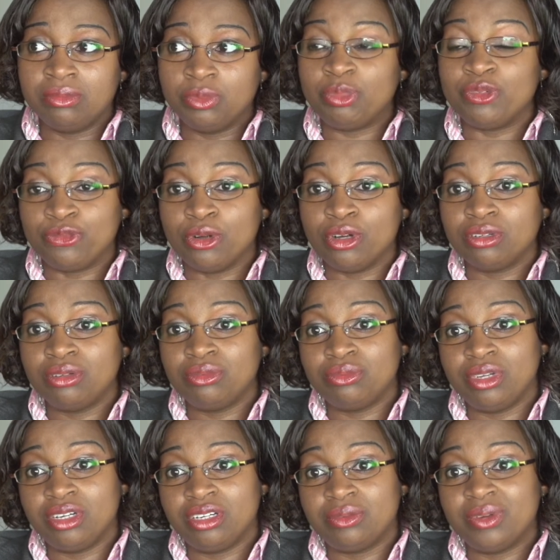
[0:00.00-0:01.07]
before
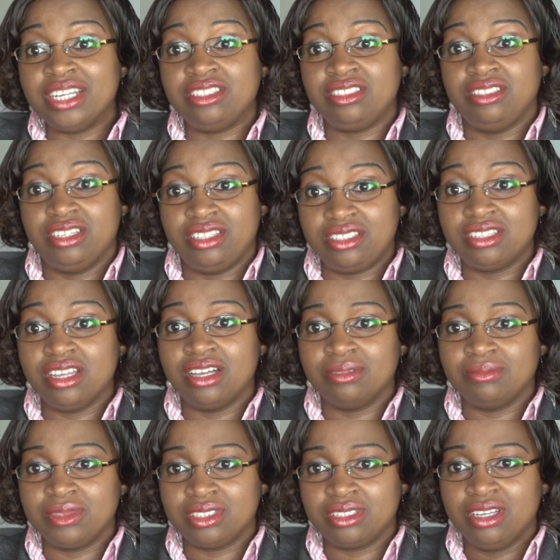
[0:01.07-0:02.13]
writing the
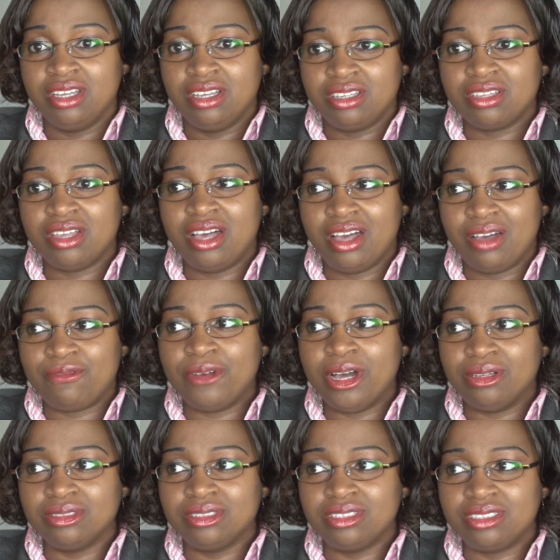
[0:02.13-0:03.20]
exams. So I
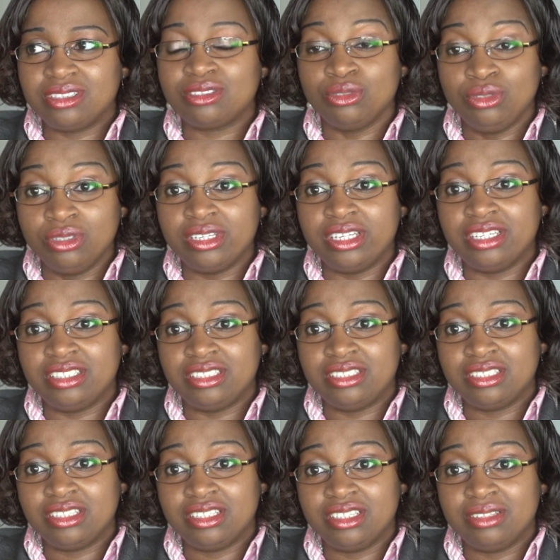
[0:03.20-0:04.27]
found the tutor-led
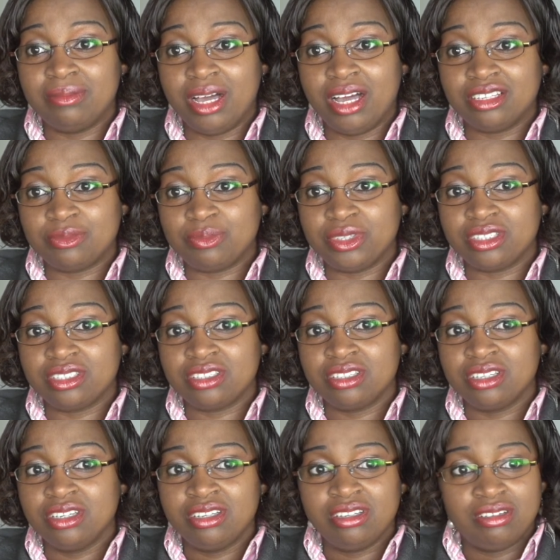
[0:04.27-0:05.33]
aspect
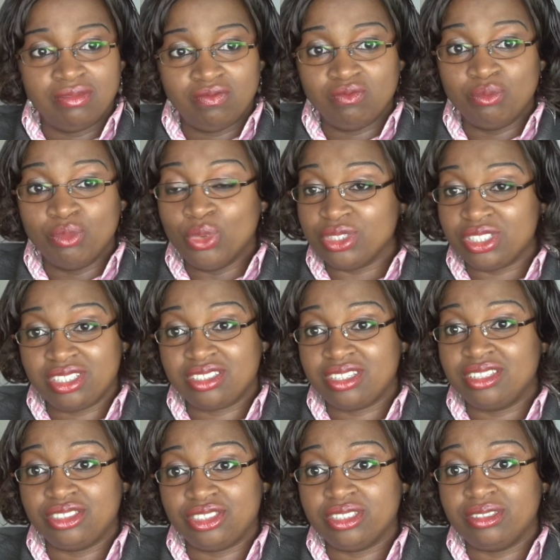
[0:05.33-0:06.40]
most
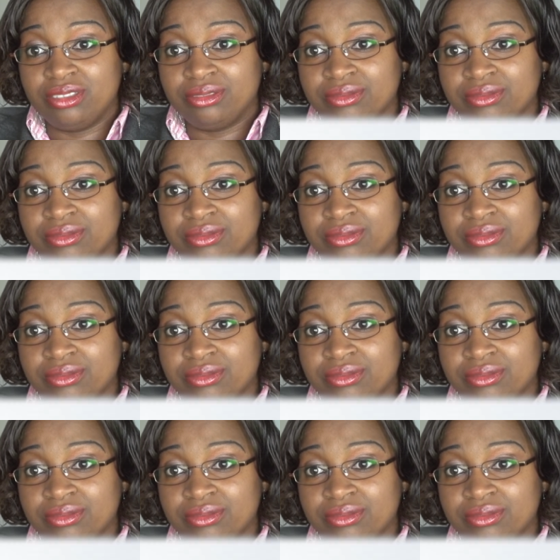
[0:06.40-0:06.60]
essential.